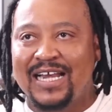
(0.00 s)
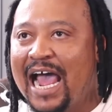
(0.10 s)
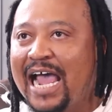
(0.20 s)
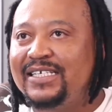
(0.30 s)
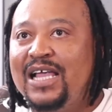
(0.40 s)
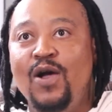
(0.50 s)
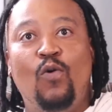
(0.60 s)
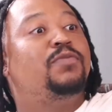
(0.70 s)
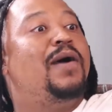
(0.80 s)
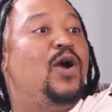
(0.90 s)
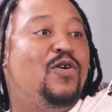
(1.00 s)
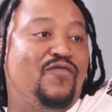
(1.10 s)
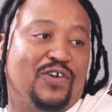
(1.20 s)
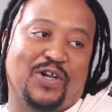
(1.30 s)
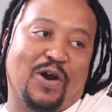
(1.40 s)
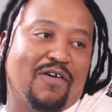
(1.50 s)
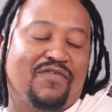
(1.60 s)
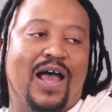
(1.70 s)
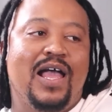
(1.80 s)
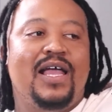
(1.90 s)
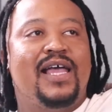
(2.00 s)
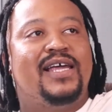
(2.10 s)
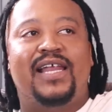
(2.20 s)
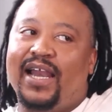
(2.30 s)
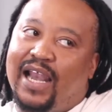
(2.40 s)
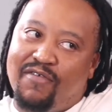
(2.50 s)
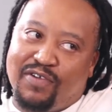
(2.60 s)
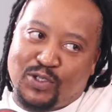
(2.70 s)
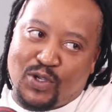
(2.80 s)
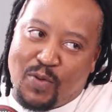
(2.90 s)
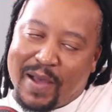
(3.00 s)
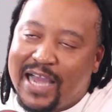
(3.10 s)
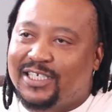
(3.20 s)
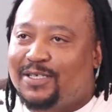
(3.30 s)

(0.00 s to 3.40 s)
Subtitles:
night with my own photographer, and I love him so much.